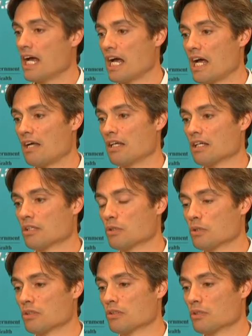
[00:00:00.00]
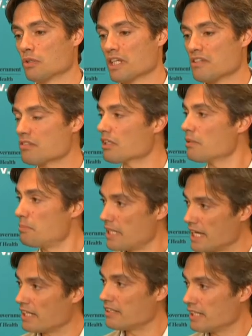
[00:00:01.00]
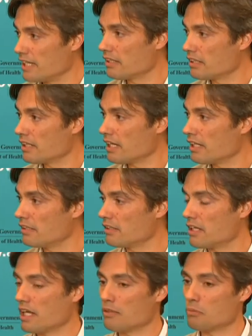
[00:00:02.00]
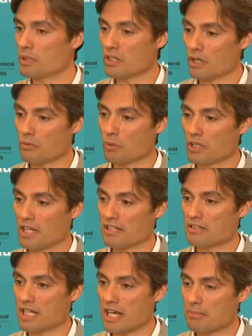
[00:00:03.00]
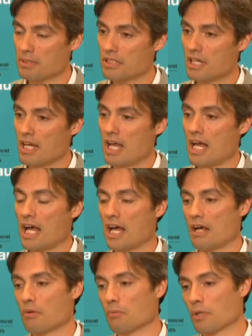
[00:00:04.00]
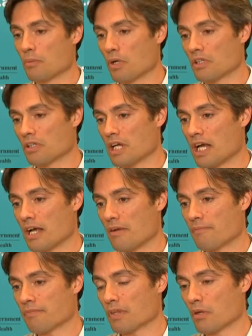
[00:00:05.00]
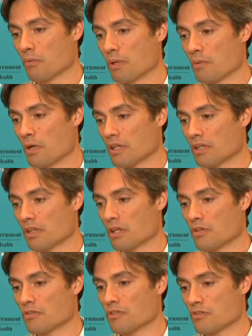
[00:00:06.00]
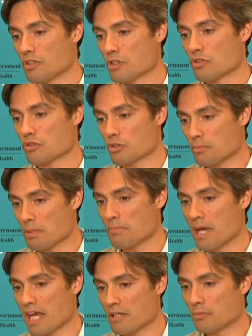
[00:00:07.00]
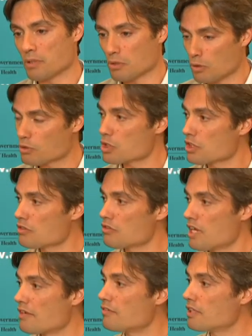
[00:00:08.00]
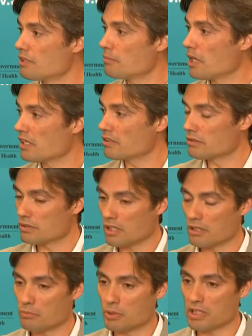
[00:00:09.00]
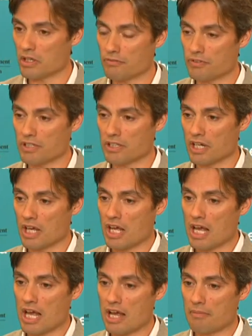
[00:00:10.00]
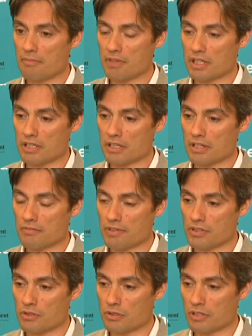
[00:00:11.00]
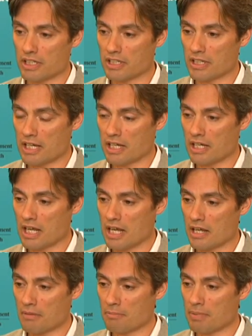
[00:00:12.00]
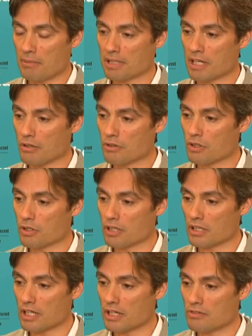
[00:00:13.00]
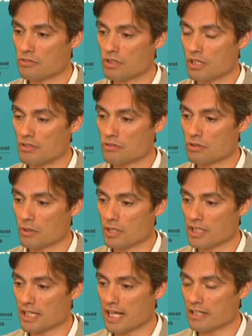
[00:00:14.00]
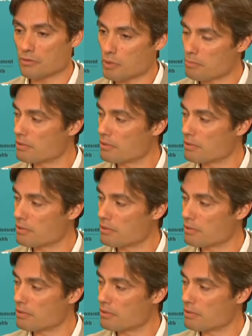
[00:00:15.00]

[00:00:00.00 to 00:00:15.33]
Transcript: uh, could could easily be undone and, and we don't want that to happen. Uh, we, want, um, we want those decisions to be made with caution and safety in mind, and, and we're confident um, that the Victorian uh, uh, Public Health Unit is, is doing that, and we're